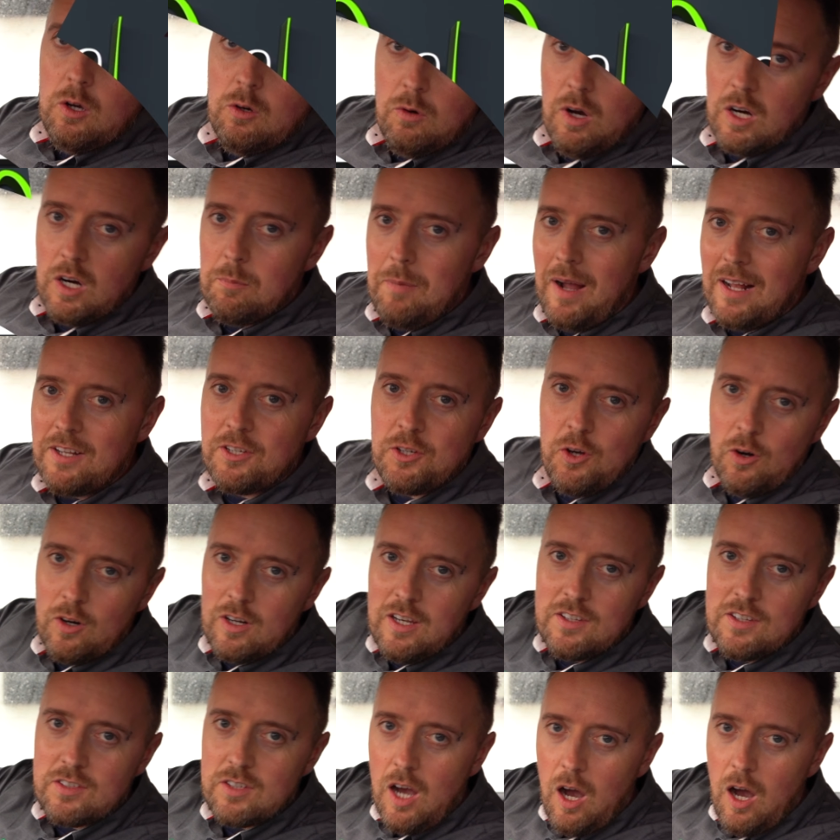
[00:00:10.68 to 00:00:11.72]
Welcome back to John
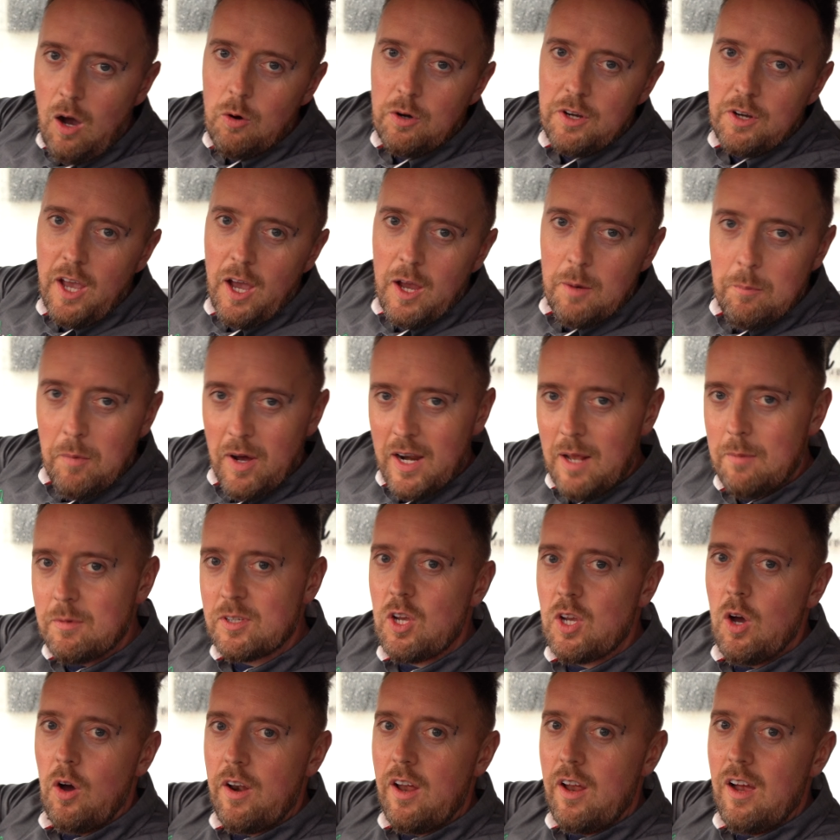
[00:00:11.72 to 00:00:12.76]
Cleese Car Audio. My name is
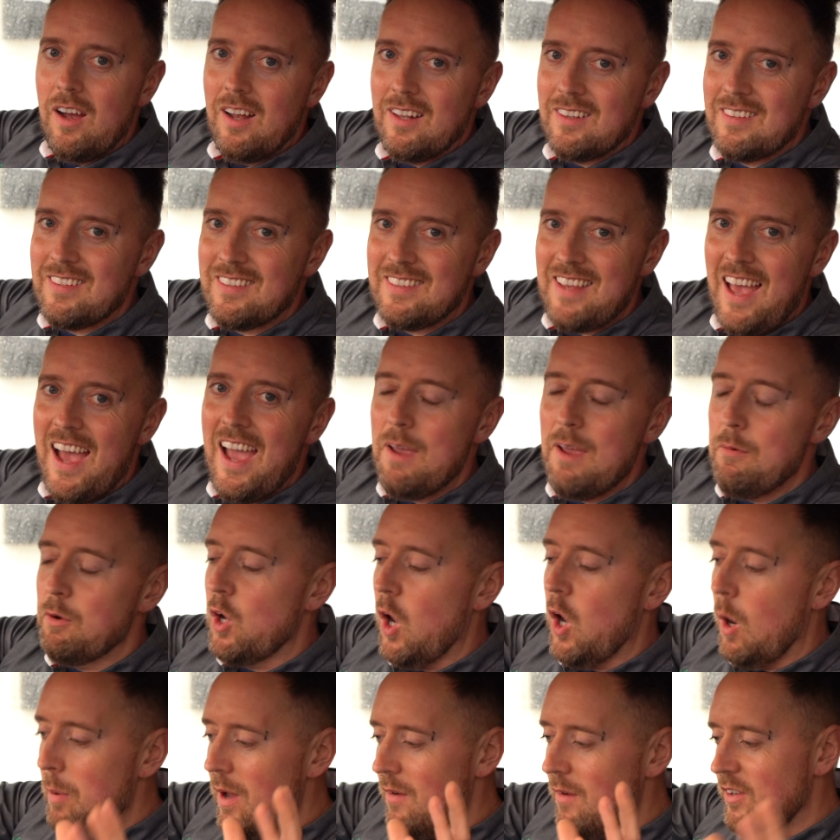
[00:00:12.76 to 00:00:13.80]
Connor and today we've
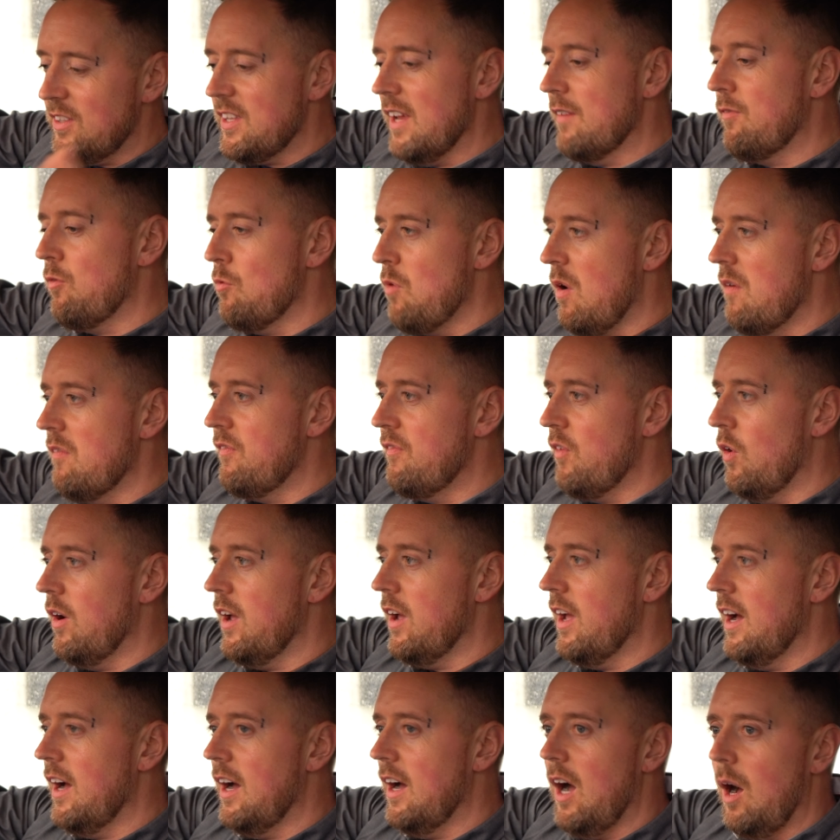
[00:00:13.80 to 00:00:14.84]
got a bit of a different one for
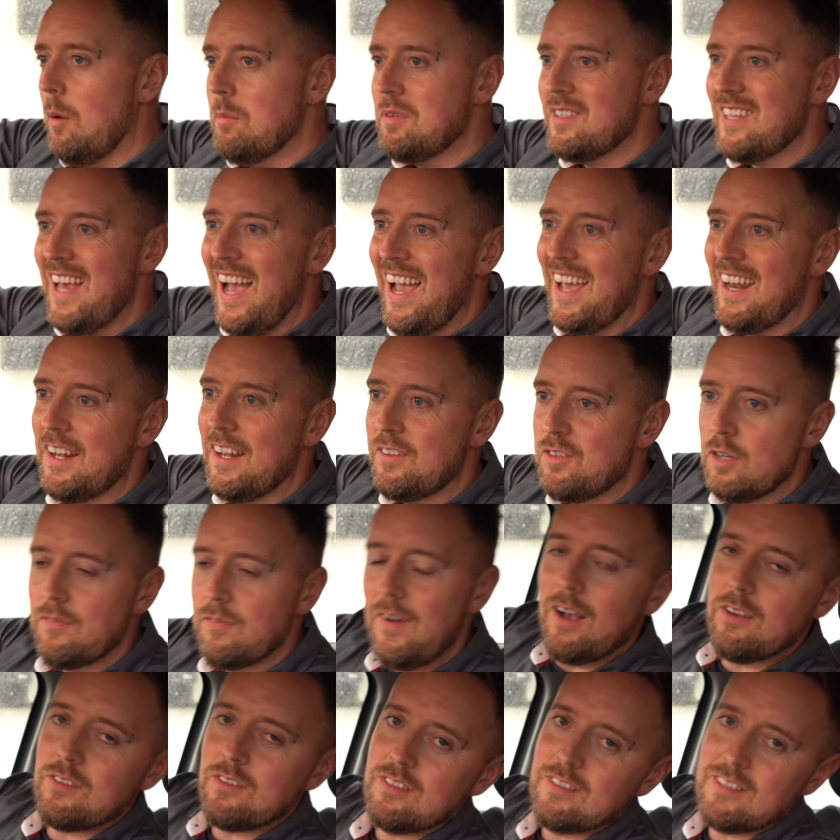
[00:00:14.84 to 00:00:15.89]
you. I'm sat in a
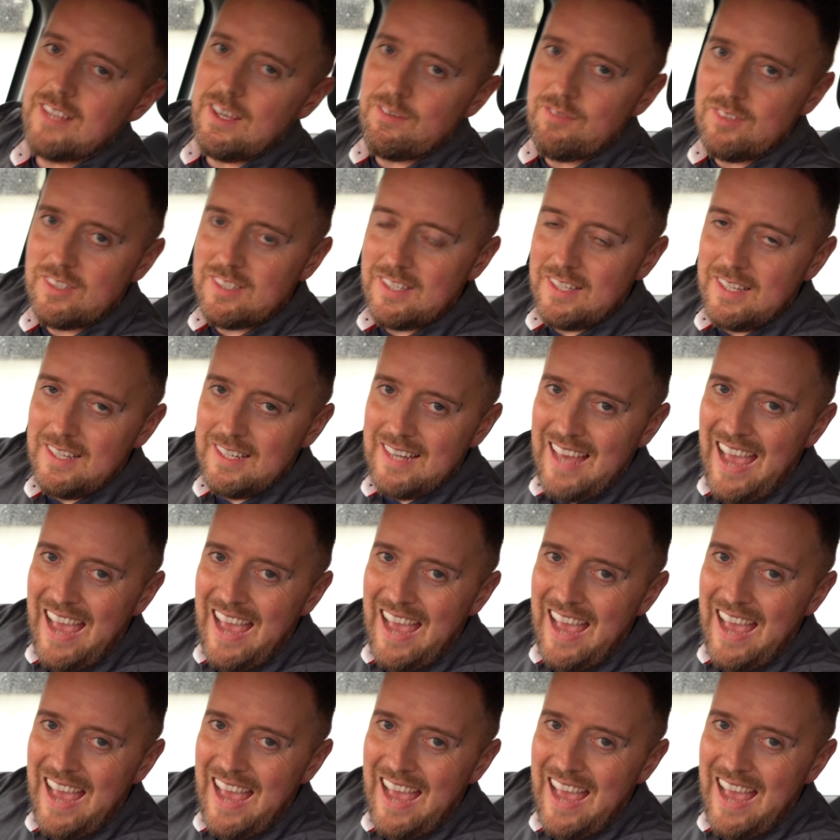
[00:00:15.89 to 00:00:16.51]
2017